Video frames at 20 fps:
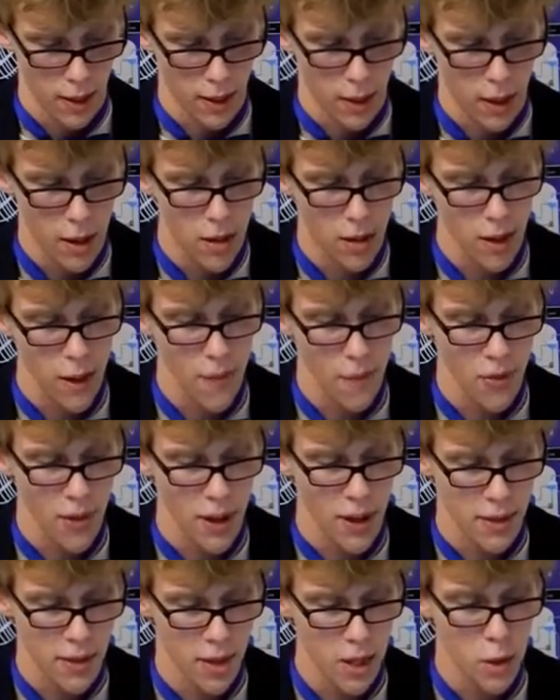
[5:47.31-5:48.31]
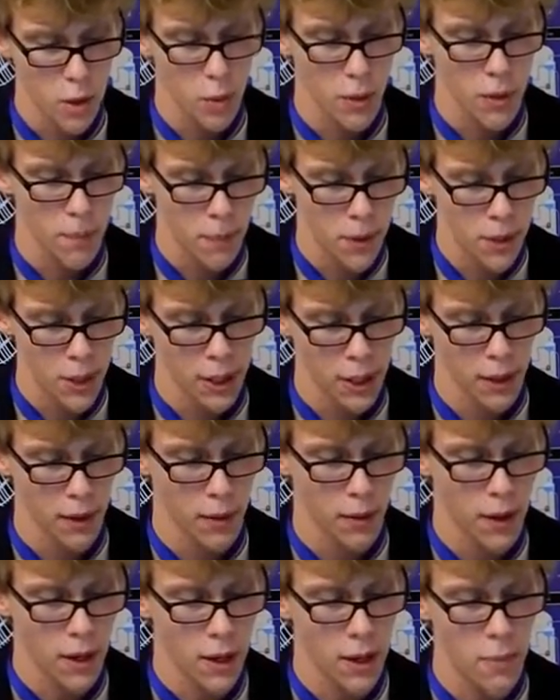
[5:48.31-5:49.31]
He thought that this one in particular
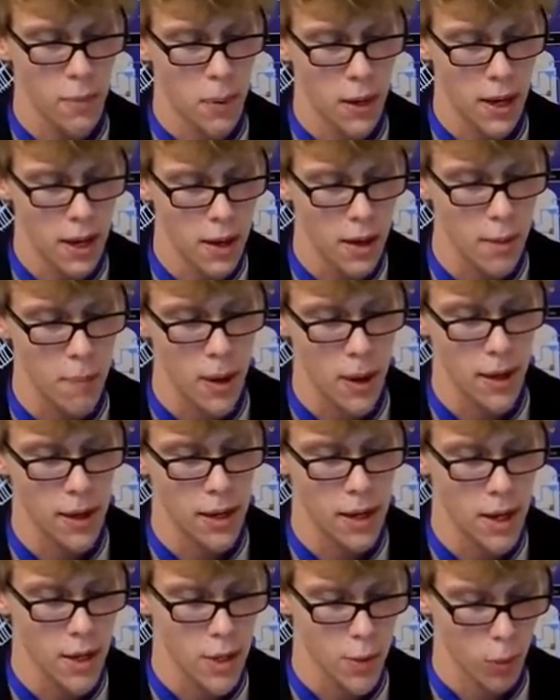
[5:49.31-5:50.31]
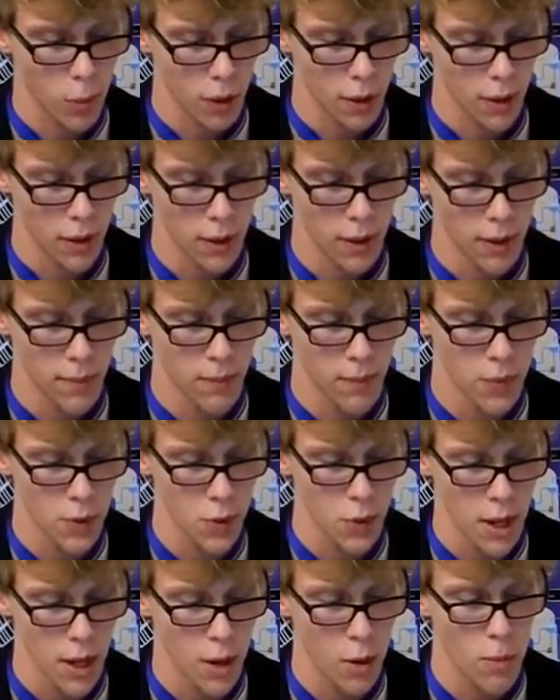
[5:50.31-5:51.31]
needed to be independent in its work, so
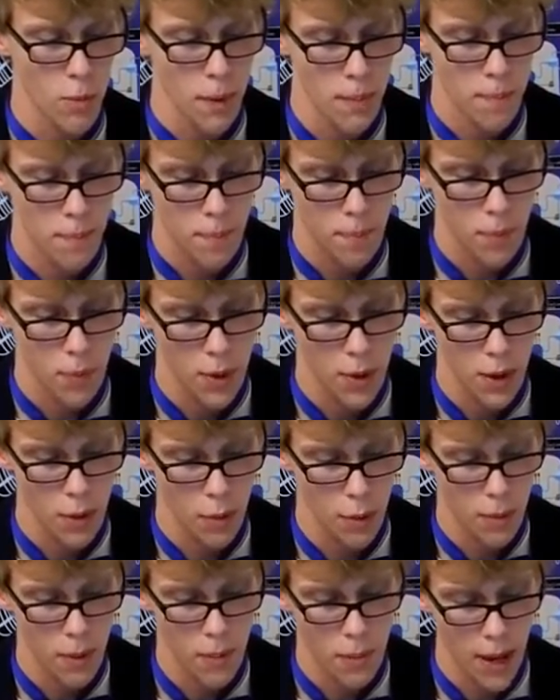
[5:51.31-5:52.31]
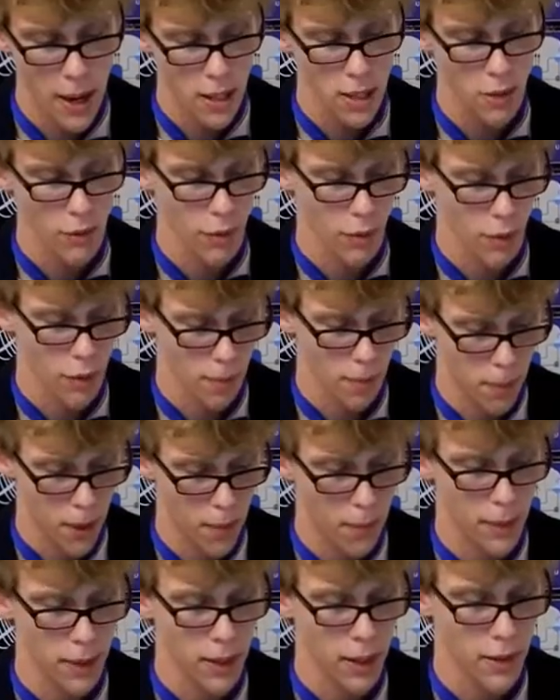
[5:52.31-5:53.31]
that it would be best for the
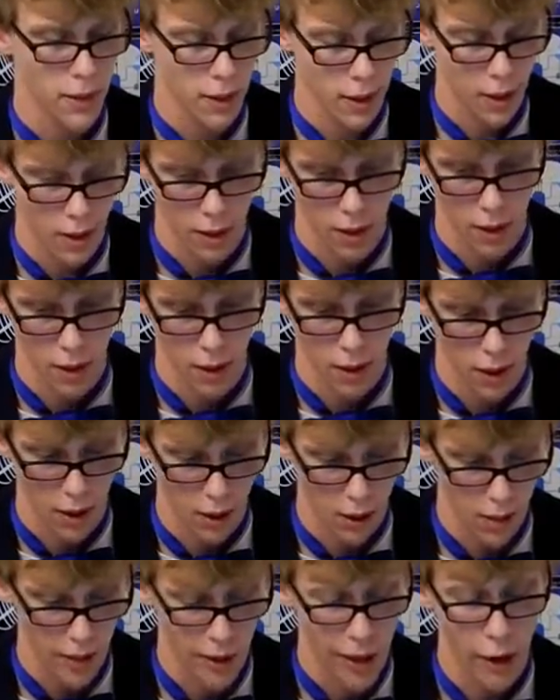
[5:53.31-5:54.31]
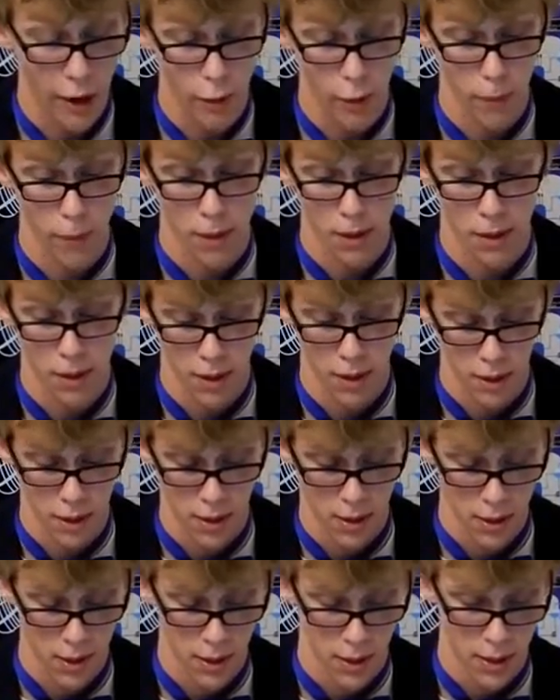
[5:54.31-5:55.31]
public and the government.
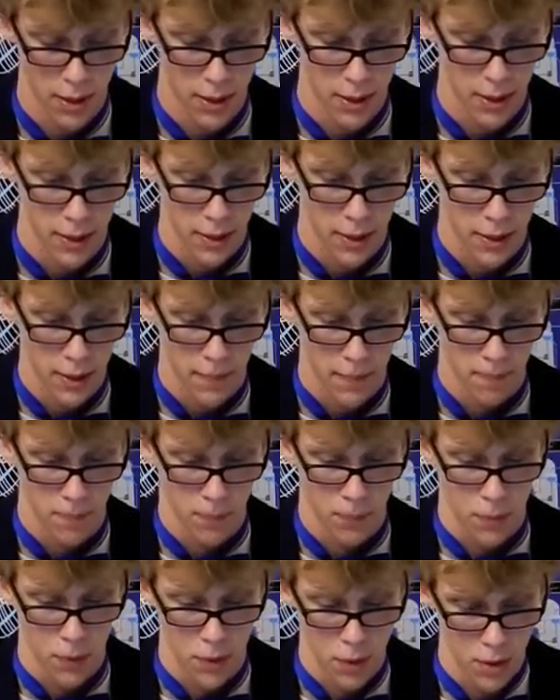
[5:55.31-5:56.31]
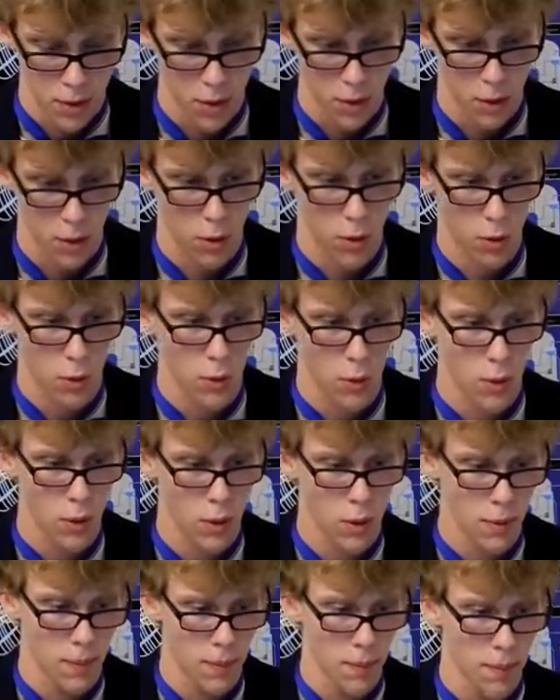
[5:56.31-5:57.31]
So
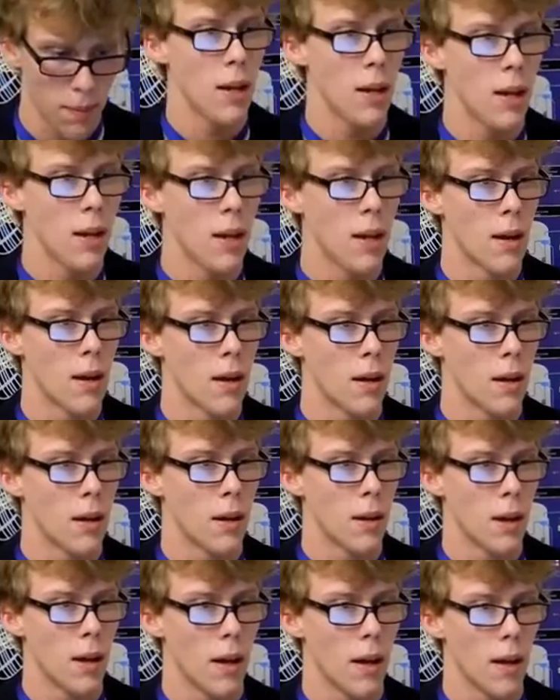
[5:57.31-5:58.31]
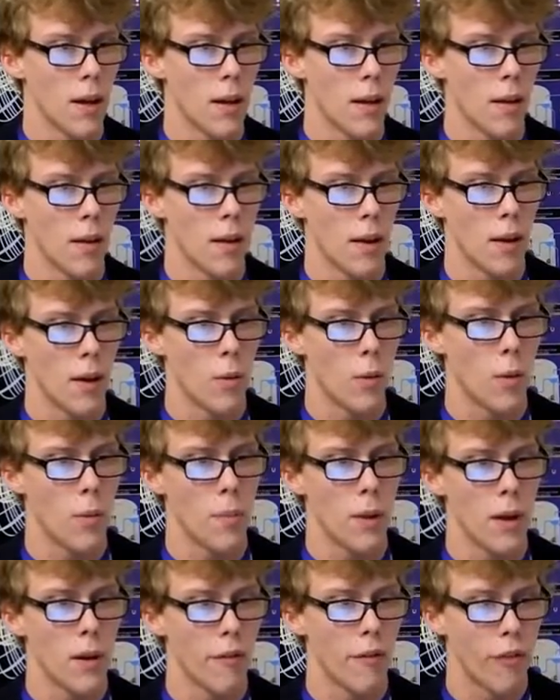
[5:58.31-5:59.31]
it won't
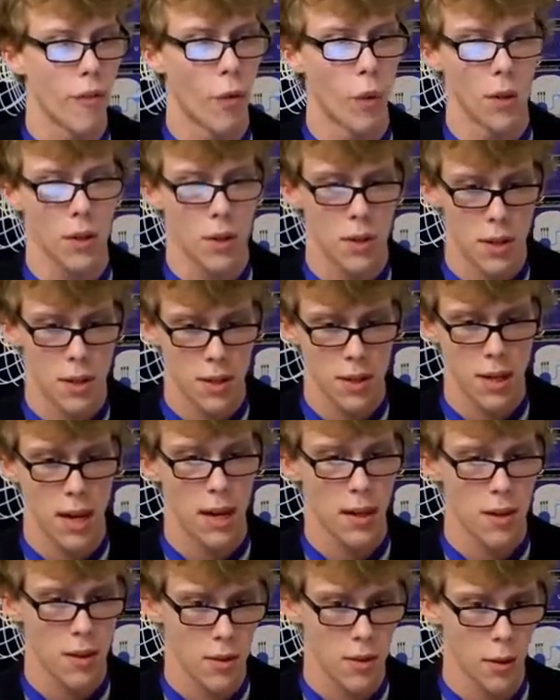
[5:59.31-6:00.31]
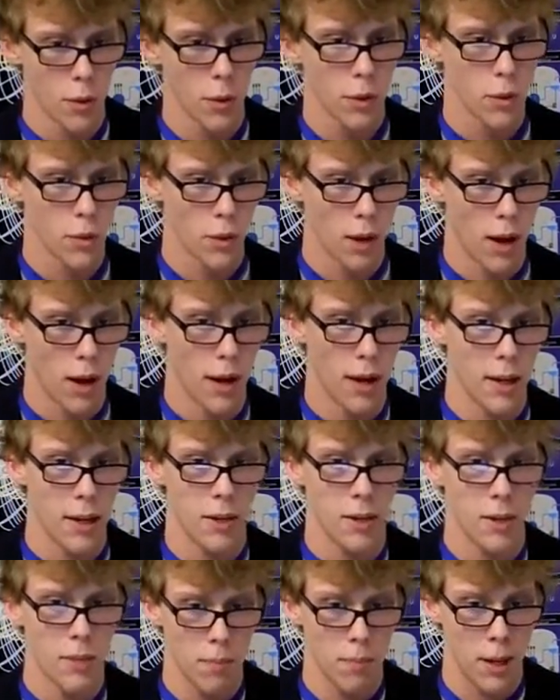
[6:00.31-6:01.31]
be enforced to say that those
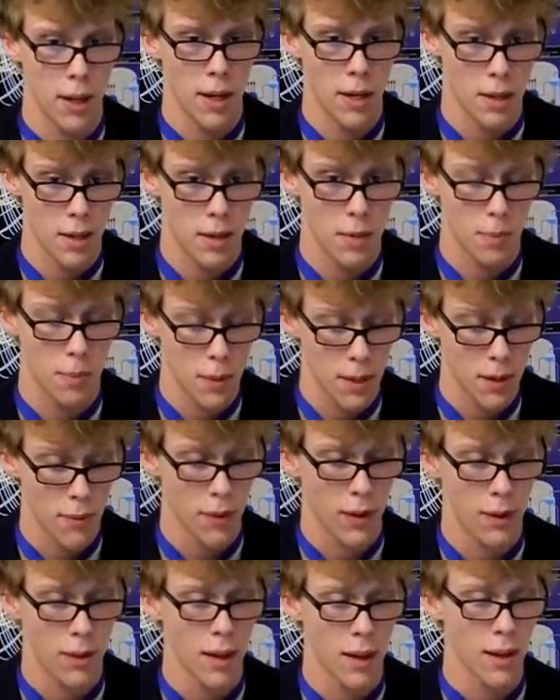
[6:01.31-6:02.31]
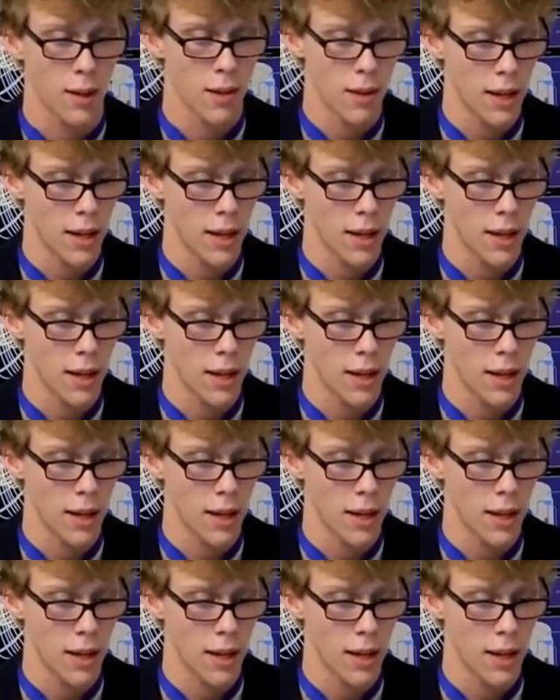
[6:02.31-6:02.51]
laws mean a specific thing.